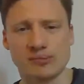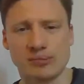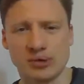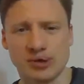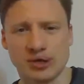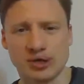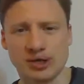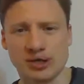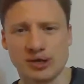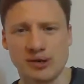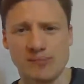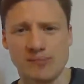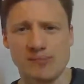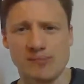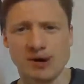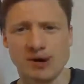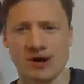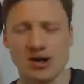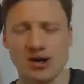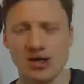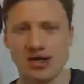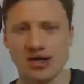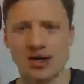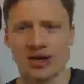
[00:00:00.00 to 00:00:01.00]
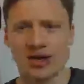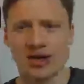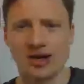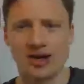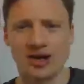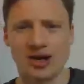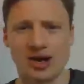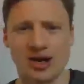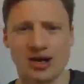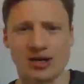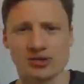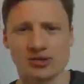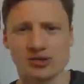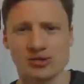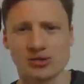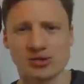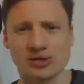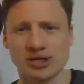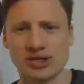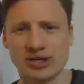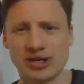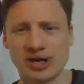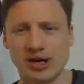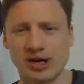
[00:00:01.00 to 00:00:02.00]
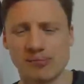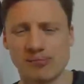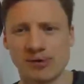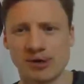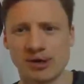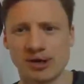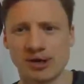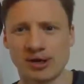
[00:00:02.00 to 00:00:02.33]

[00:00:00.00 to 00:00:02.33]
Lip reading: put it in a mug, a glass, or a cup.